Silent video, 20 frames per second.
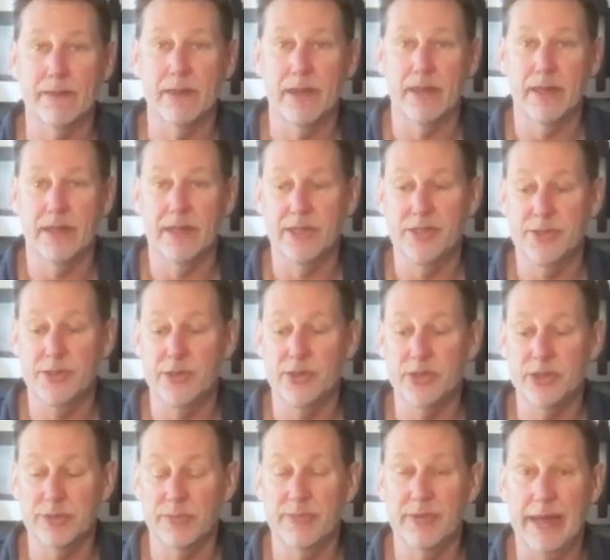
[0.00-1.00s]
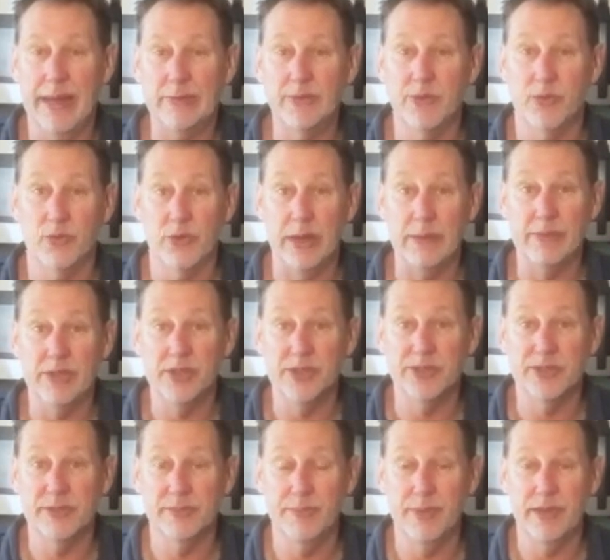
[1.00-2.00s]
uh, issues sometimes with
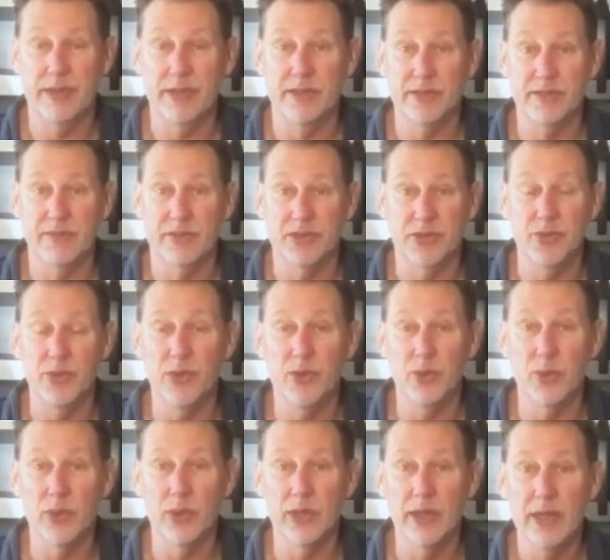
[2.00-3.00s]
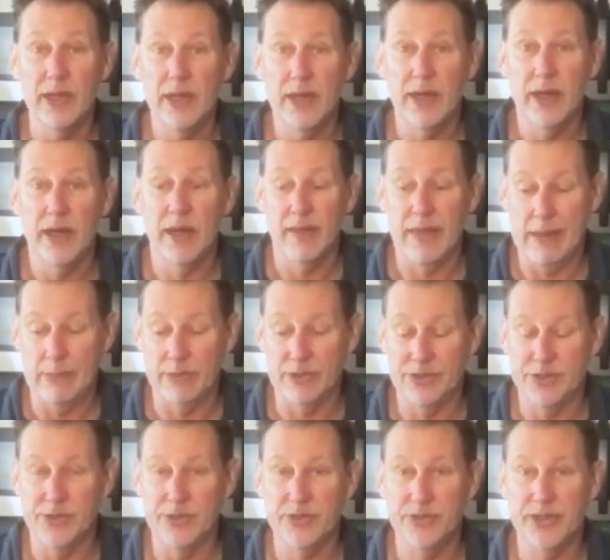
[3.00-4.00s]
ripeness because if it's too cool. Uh, that
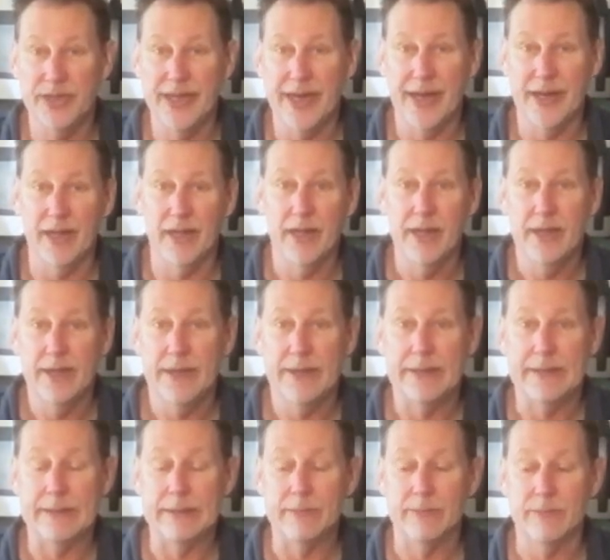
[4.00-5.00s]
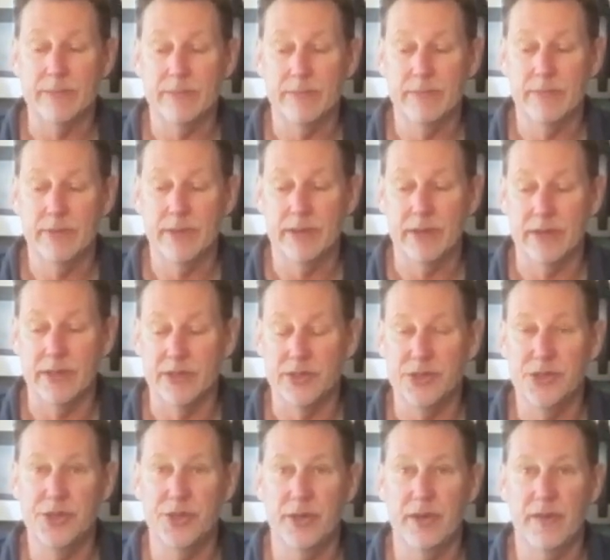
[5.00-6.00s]
was used to kind of um, uh,
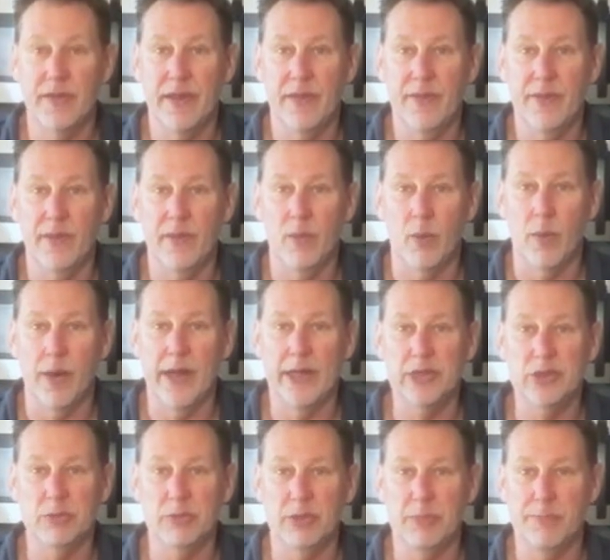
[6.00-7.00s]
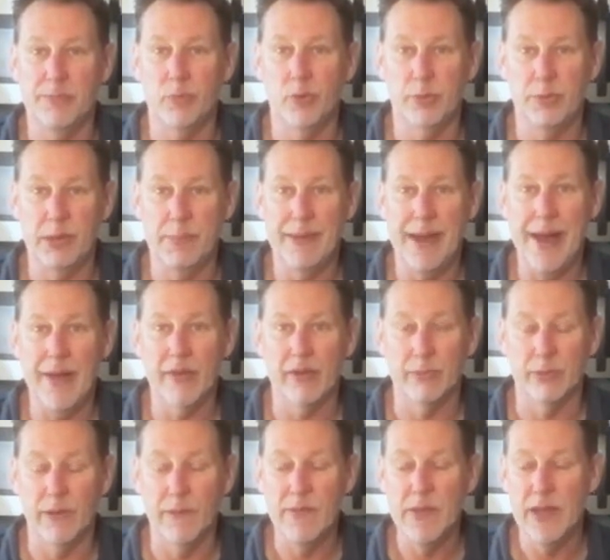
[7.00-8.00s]
ensure that the, the wines would, would, be
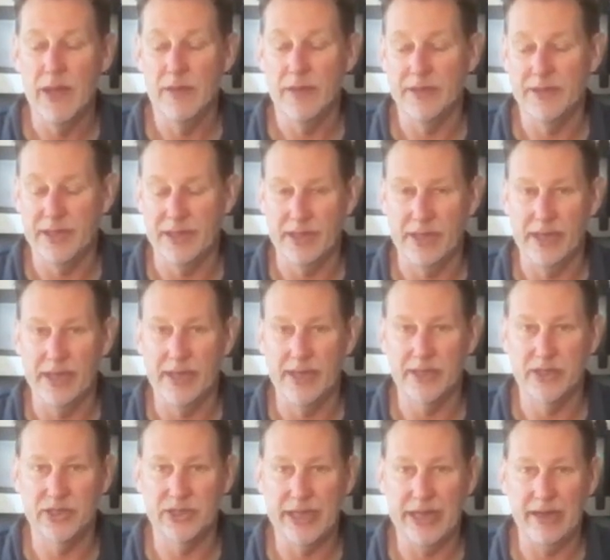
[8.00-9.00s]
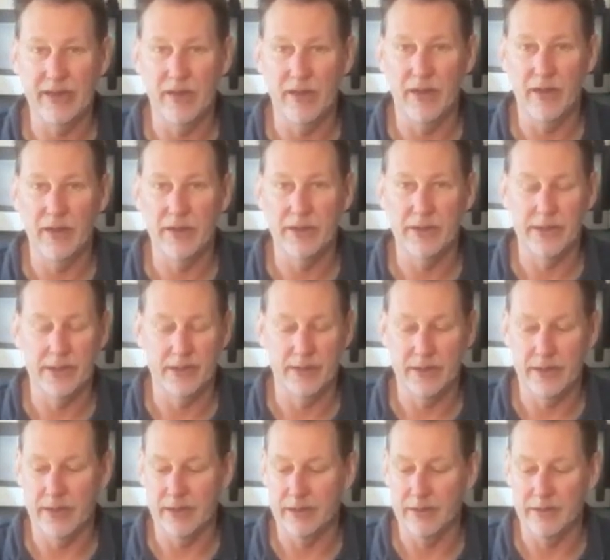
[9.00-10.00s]
palatable. The technique has stayed along and,
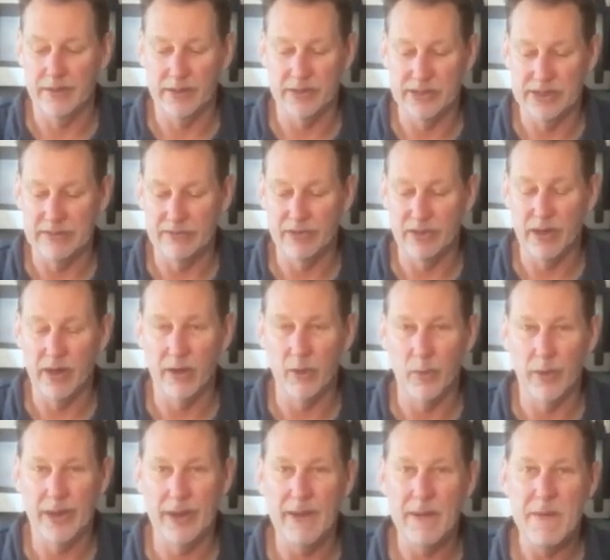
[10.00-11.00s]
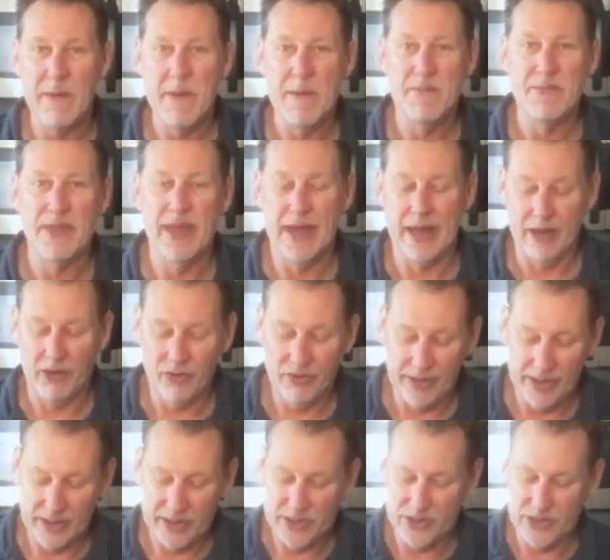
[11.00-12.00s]
and uh, has never gone away, and it
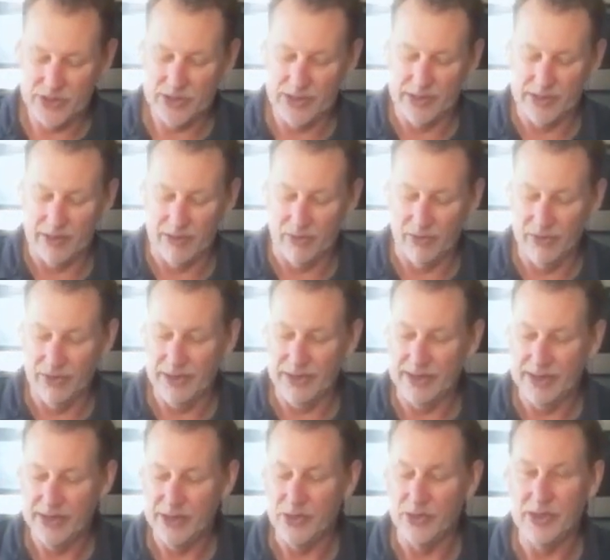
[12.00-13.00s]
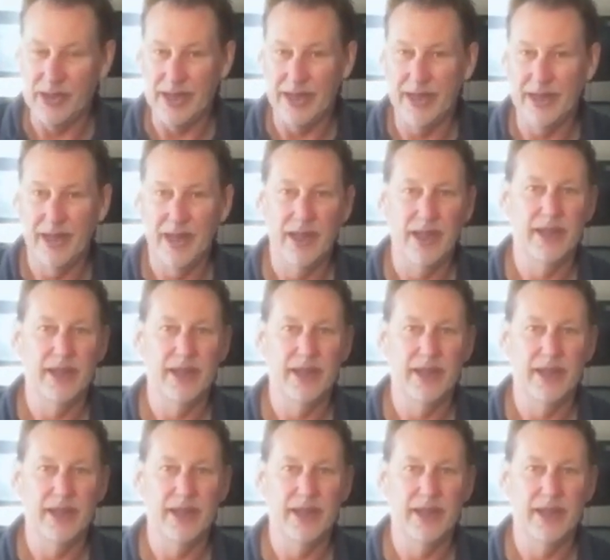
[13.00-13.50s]
creates just a, a, really unique,